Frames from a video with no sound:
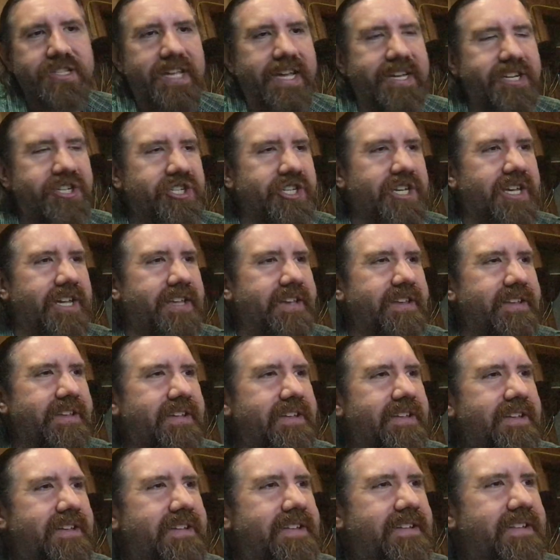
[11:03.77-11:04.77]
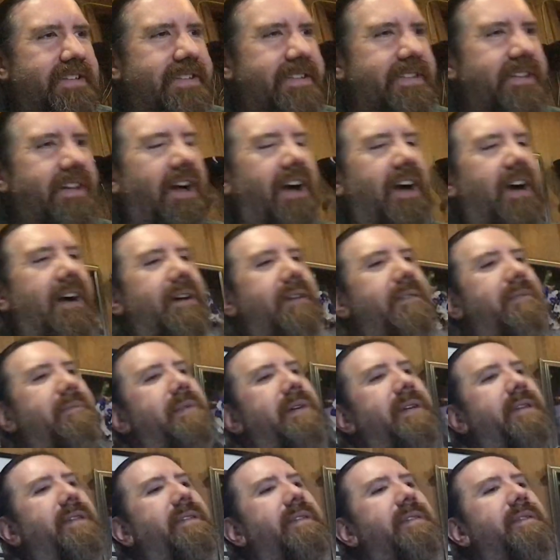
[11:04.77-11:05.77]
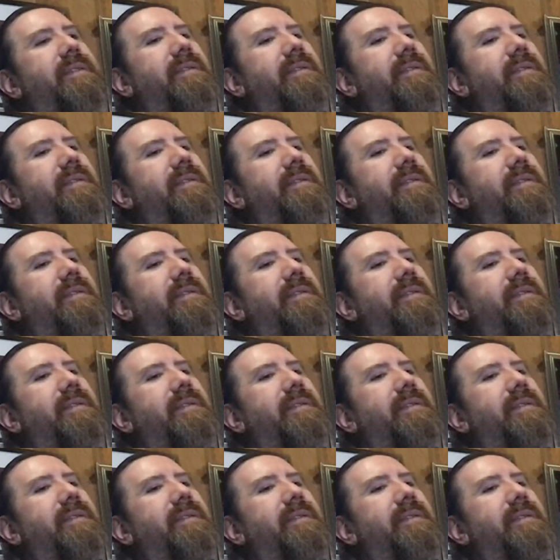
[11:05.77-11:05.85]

like shit, but